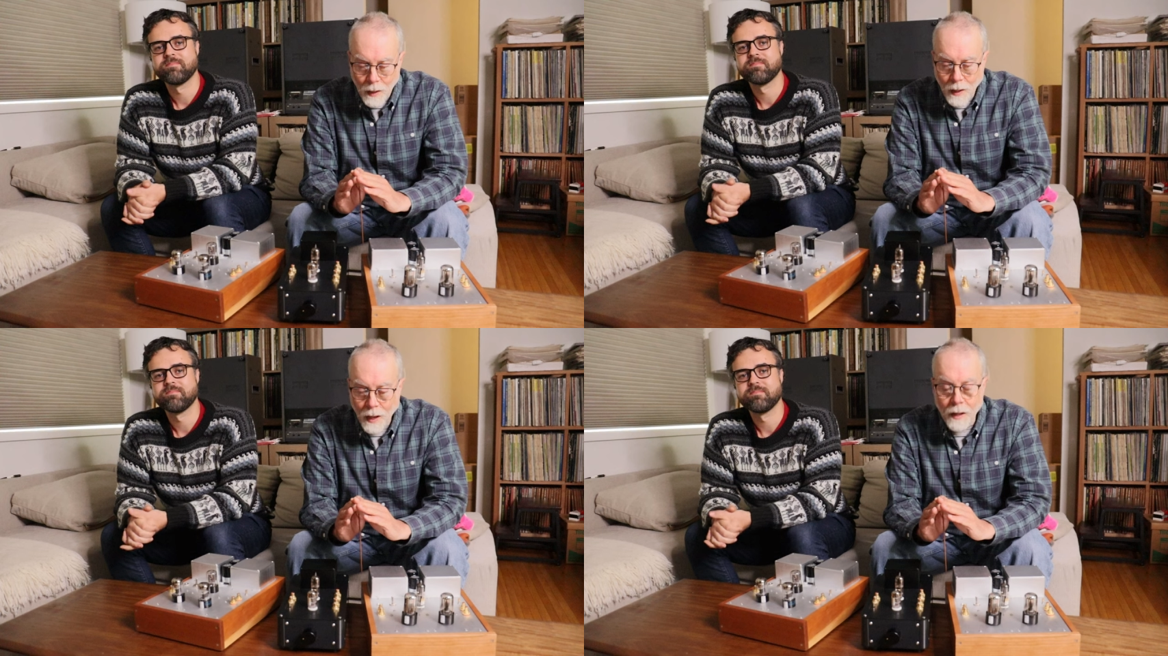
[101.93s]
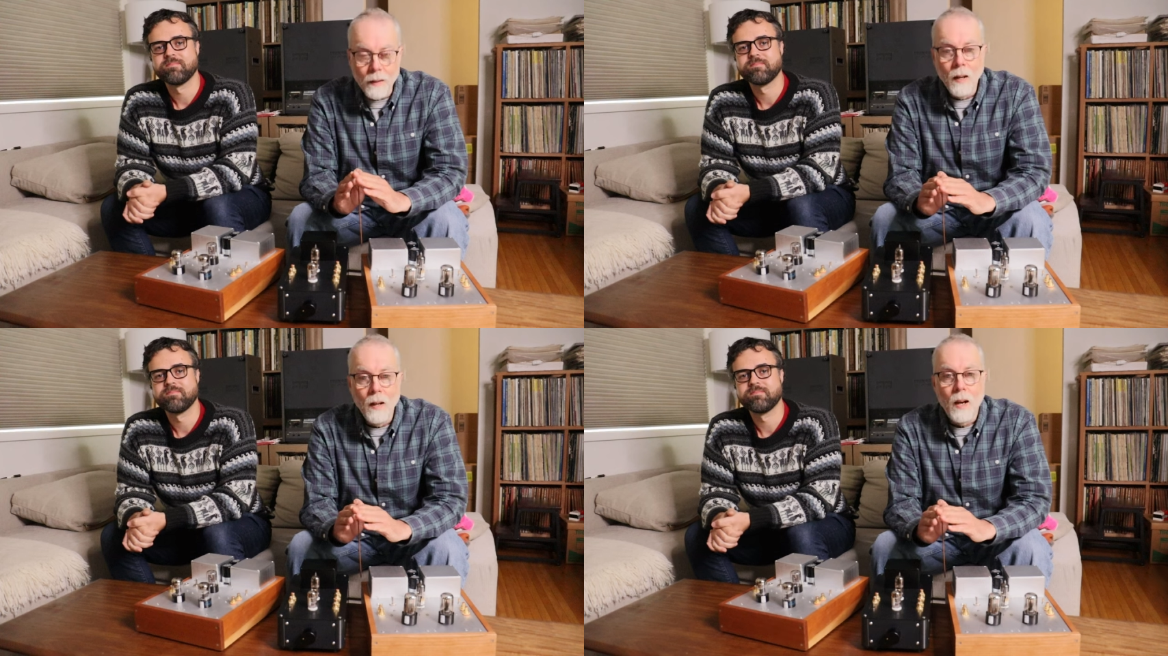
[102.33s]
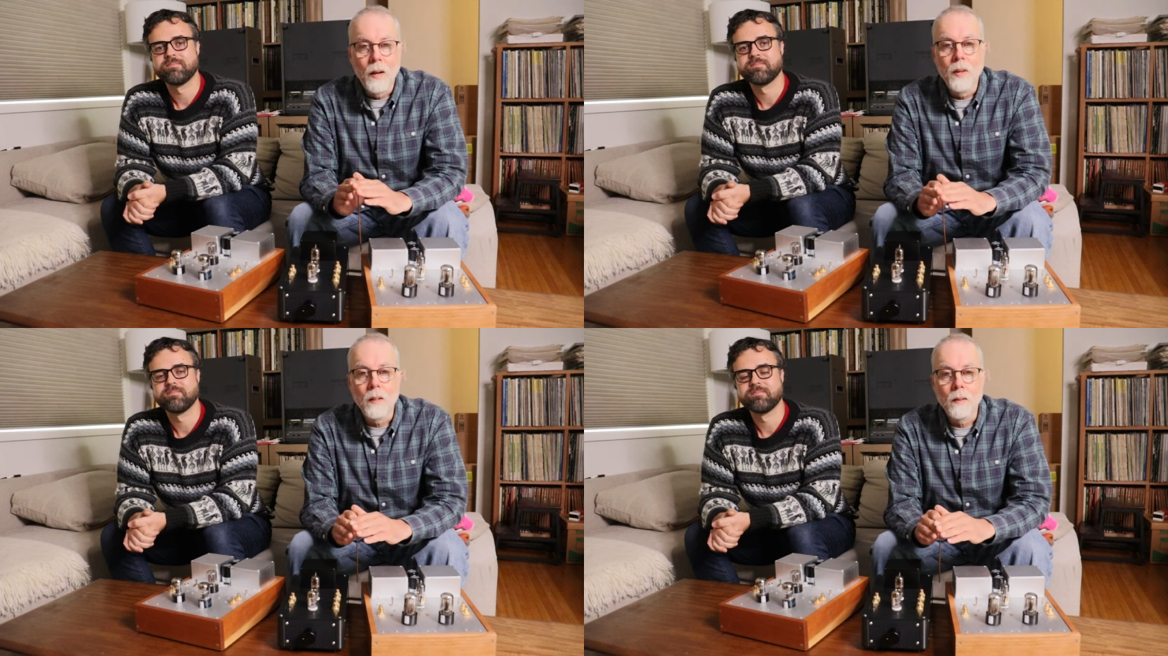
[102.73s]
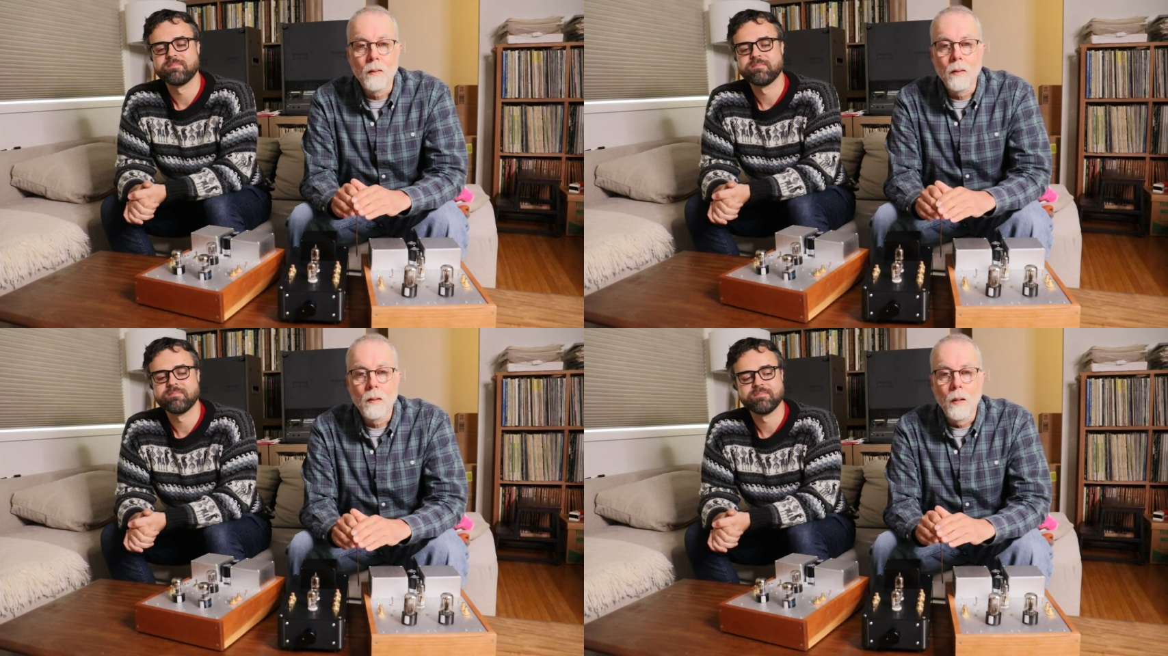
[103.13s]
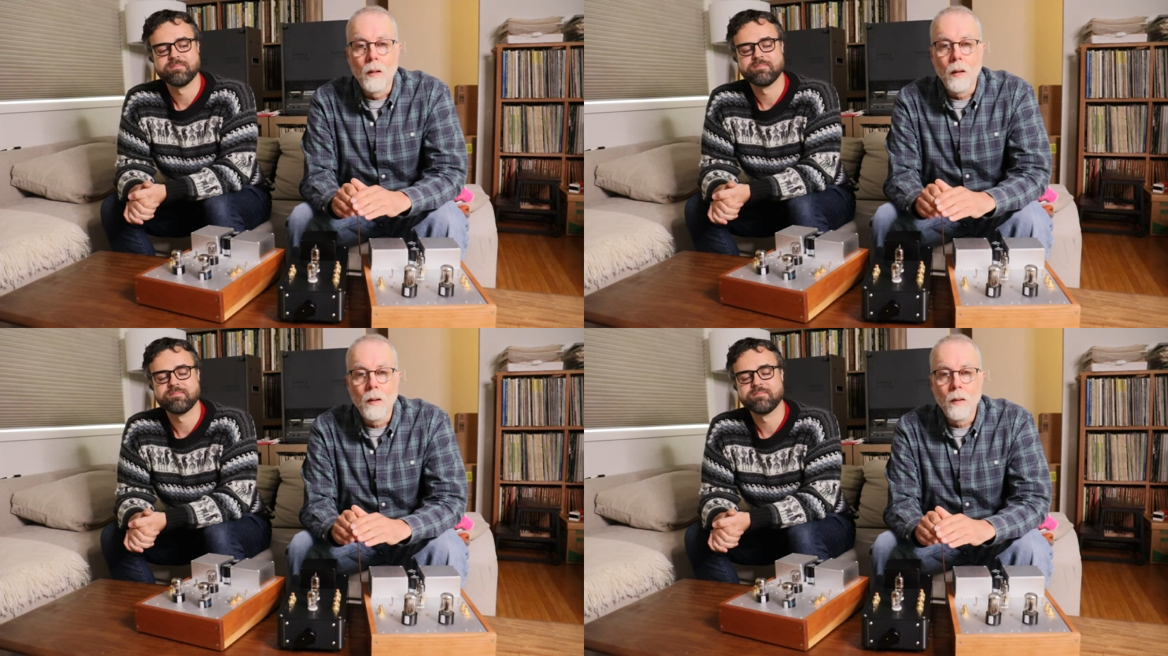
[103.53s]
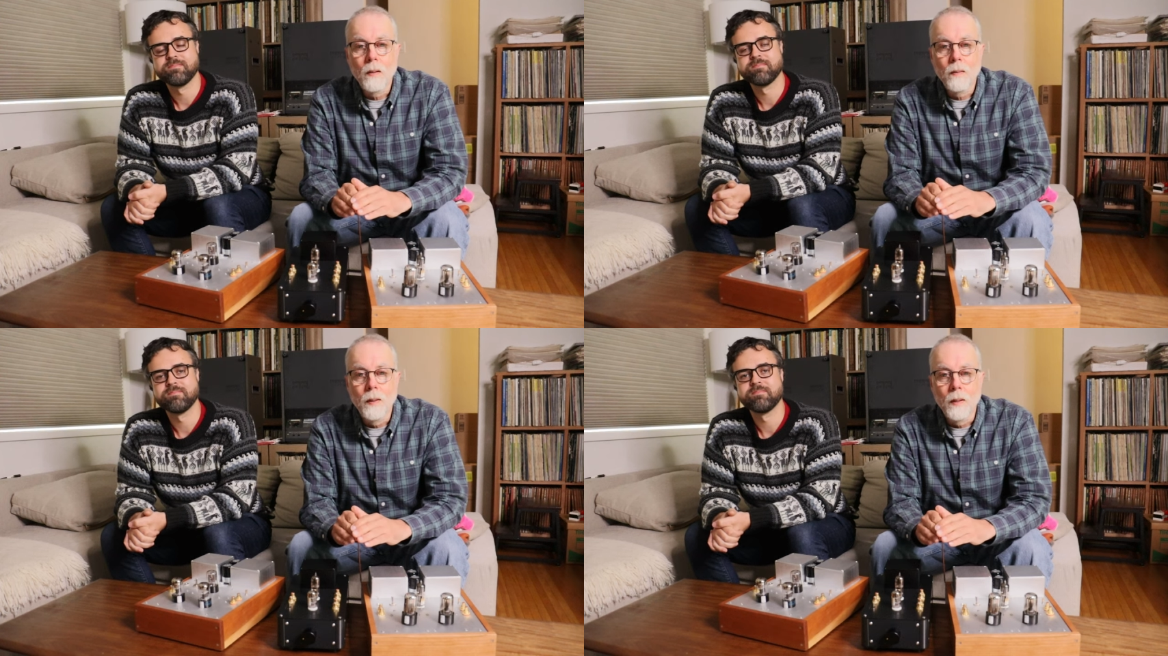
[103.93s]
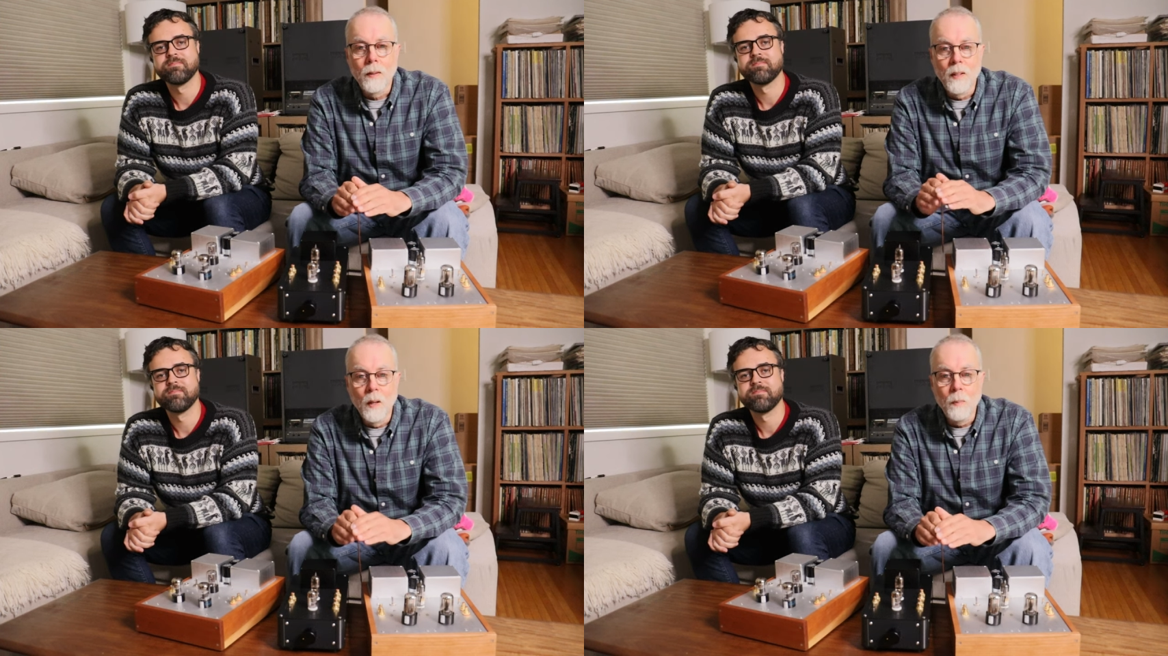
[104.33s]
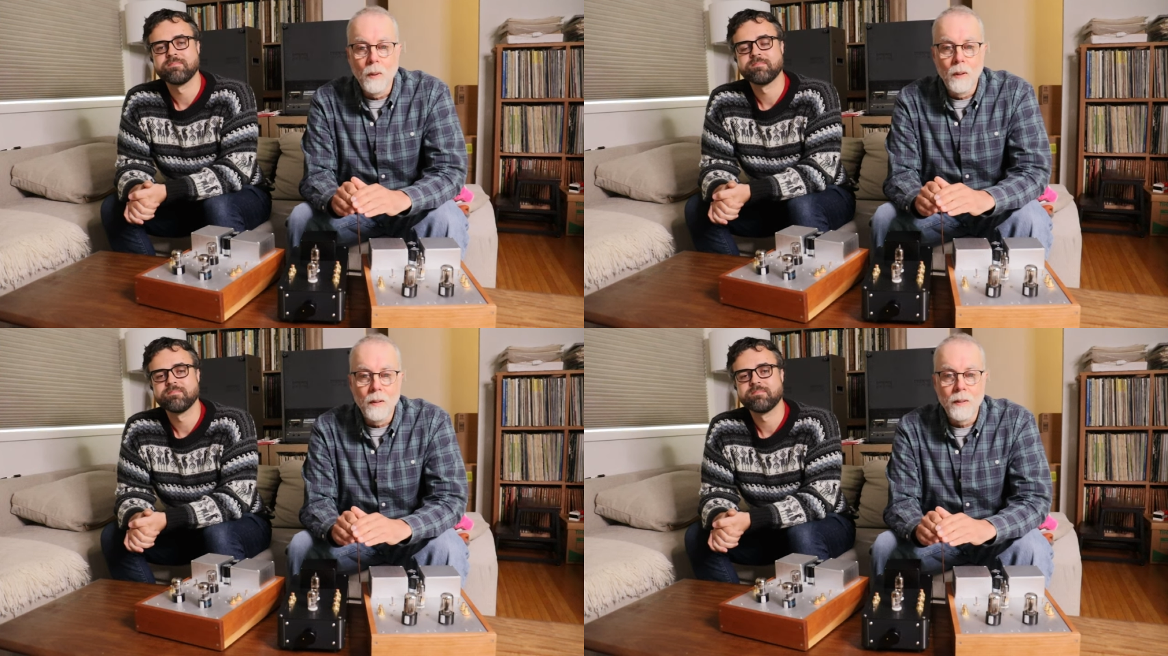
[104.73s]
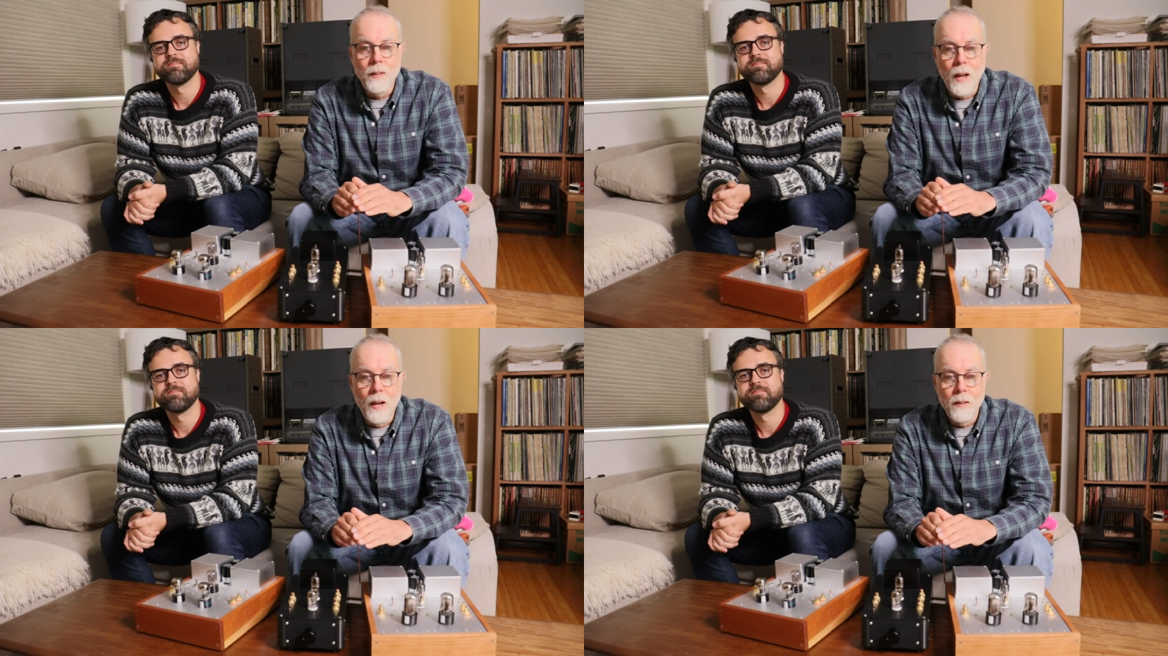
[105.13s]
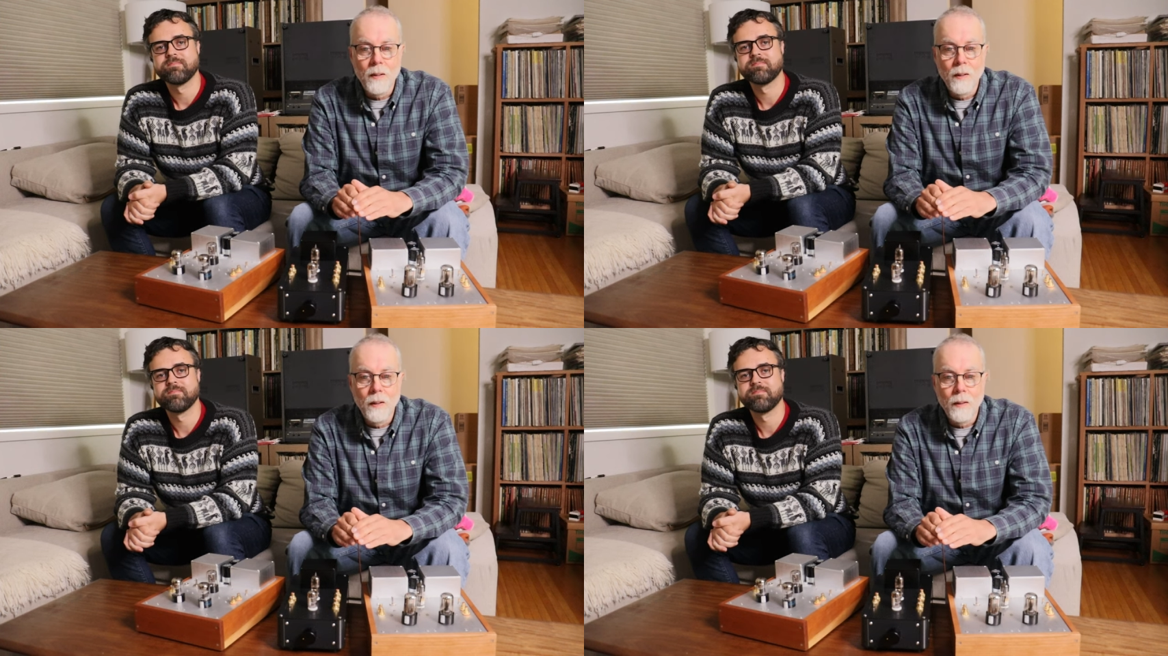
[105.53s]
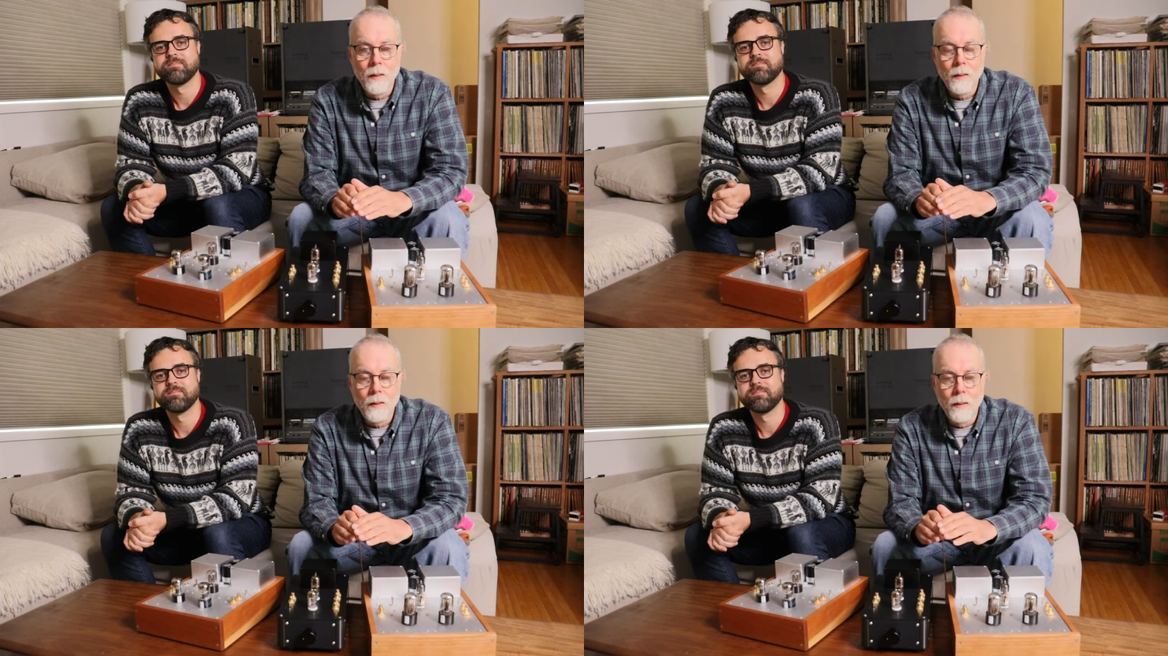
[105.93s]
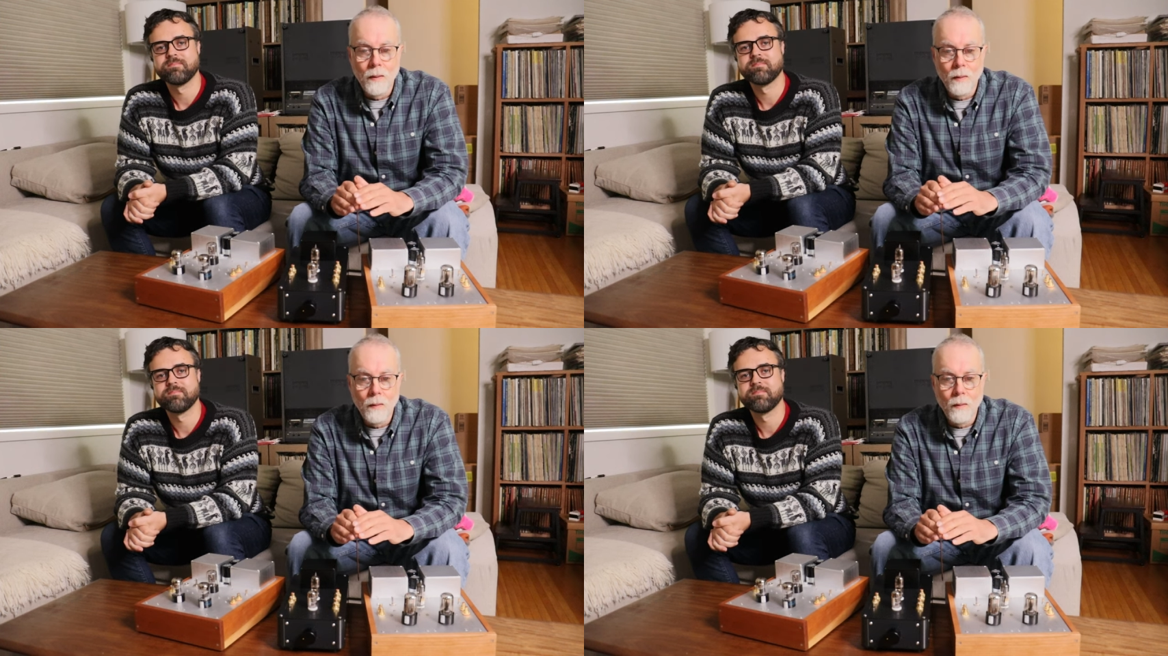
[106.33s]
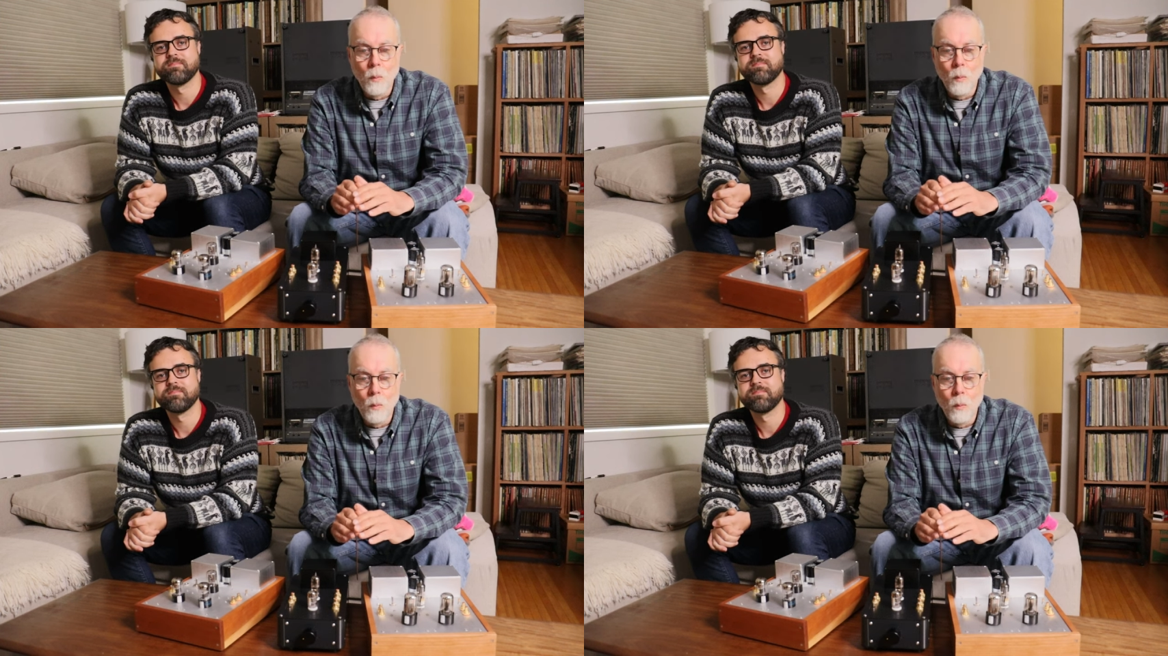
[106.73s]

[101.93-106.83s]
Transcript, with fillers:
Speaker 1: And I think the the simplest answer to the to the,